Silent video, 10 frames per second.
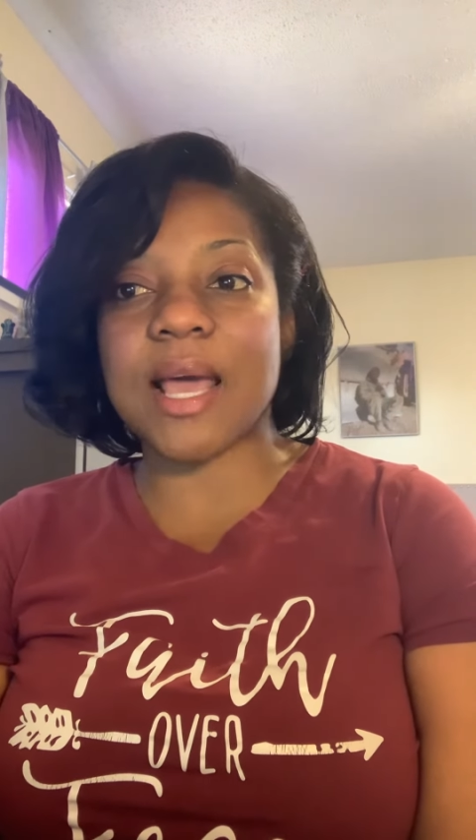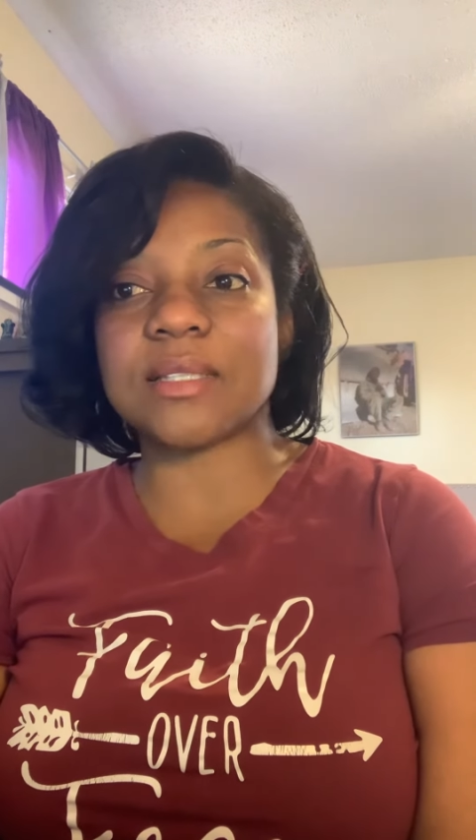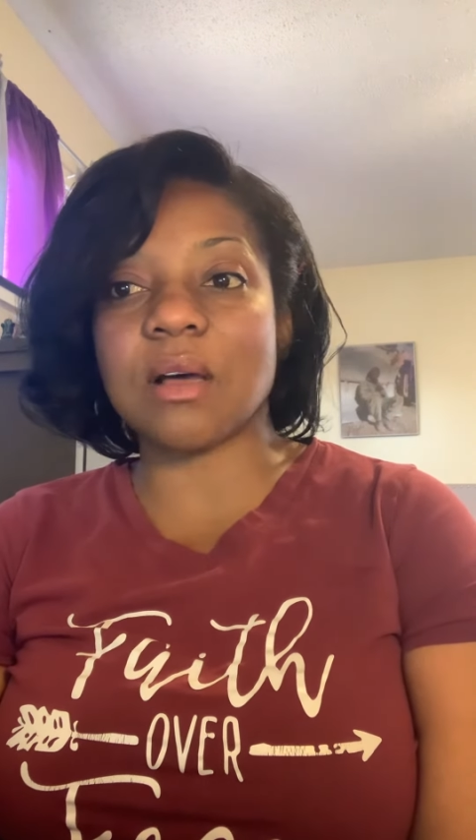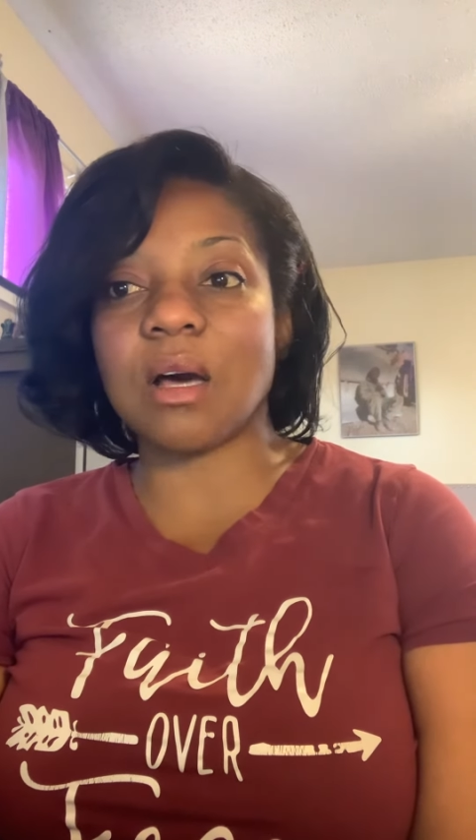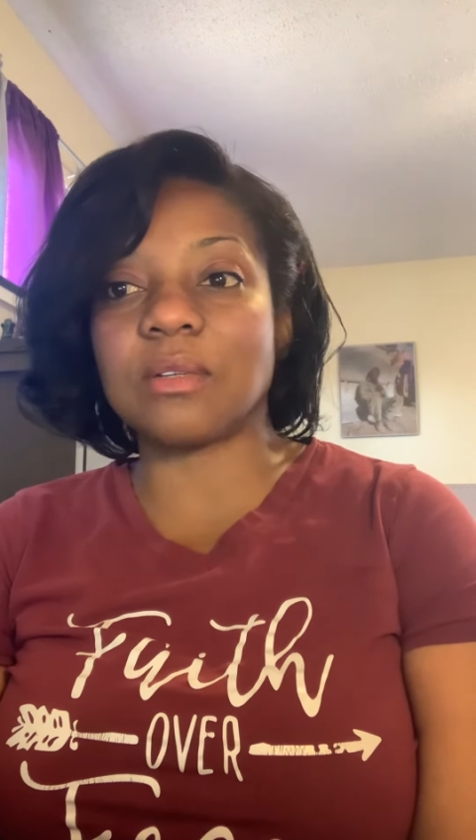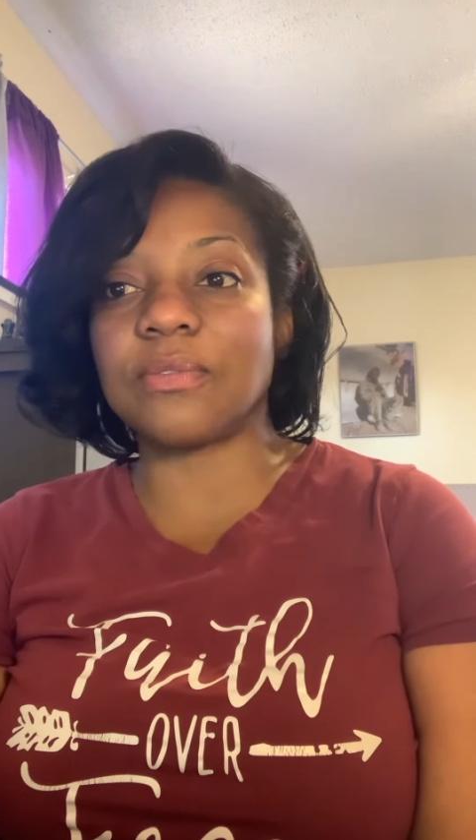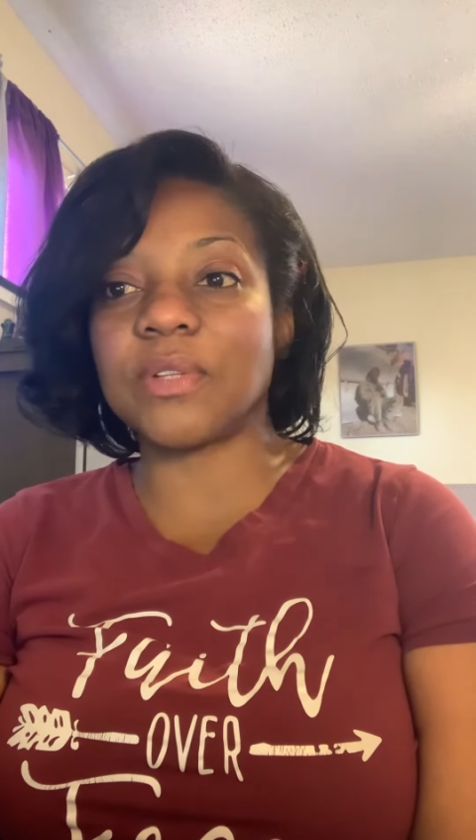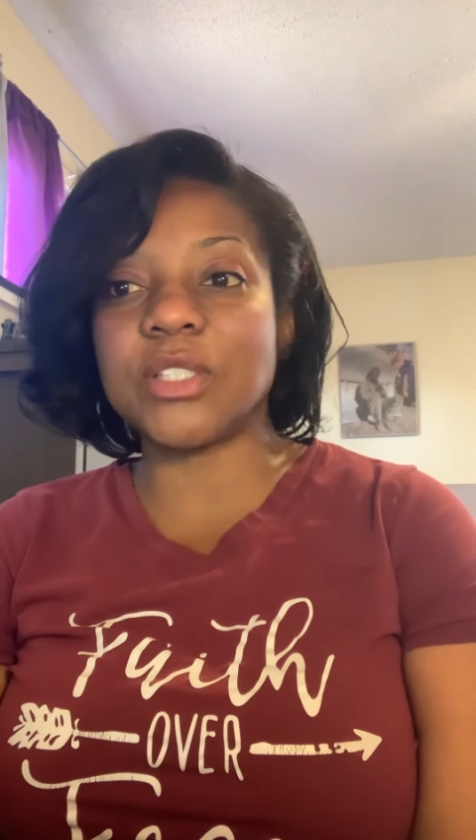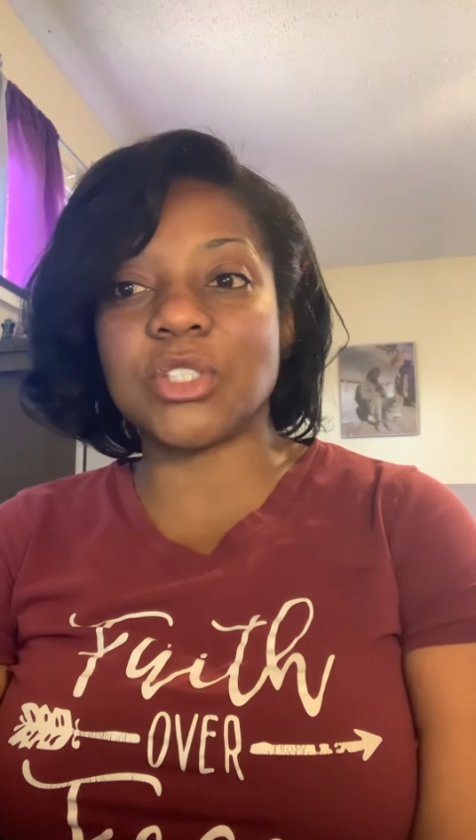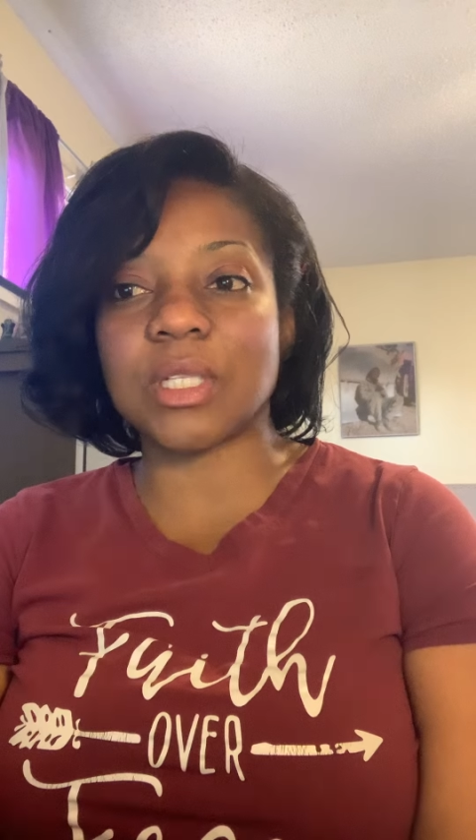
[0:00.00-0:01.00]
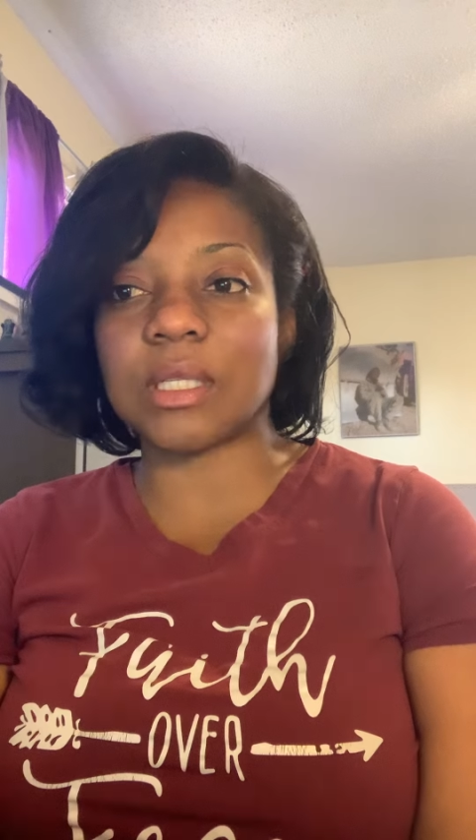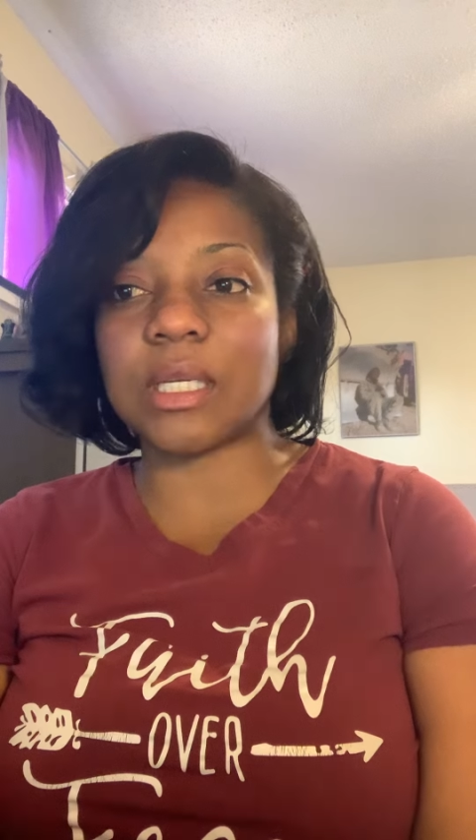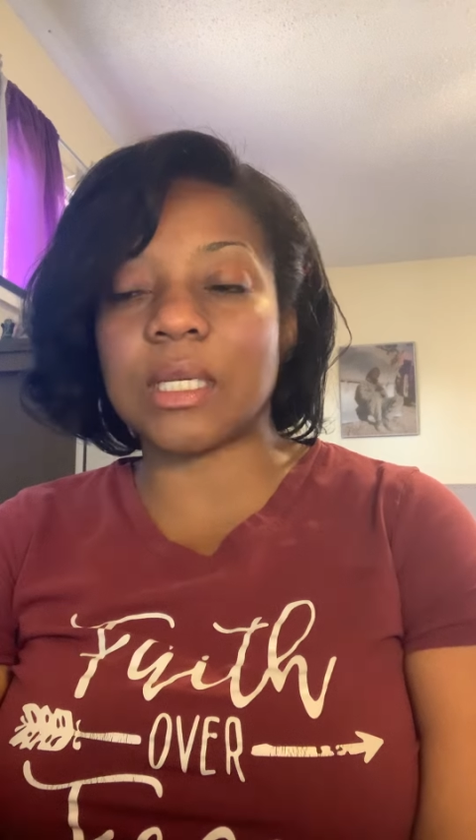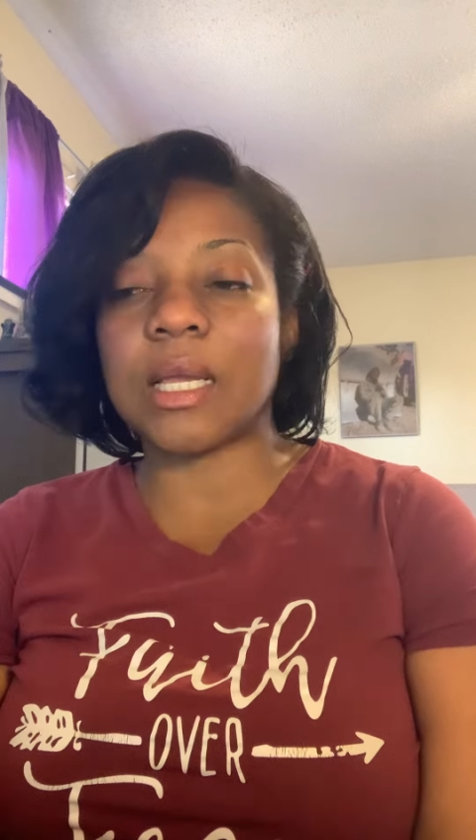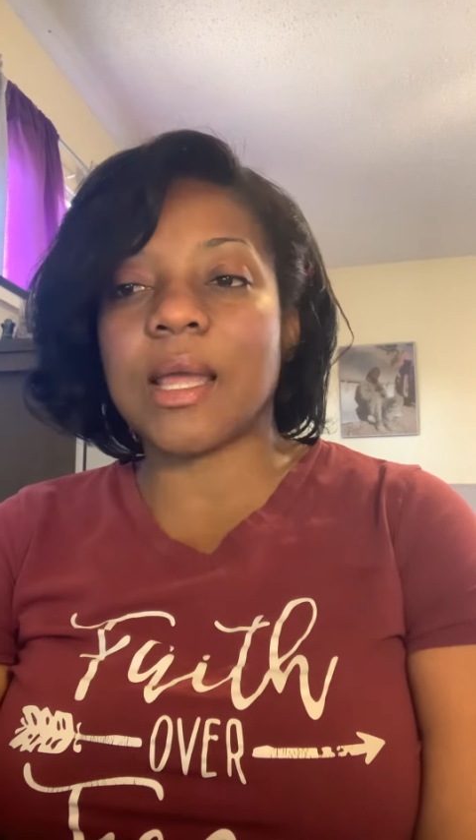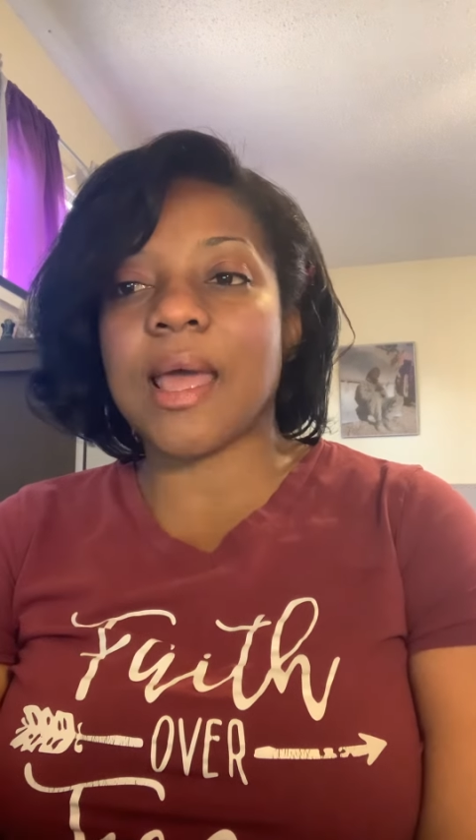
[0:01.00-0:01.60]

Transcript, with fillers: as unflinchingly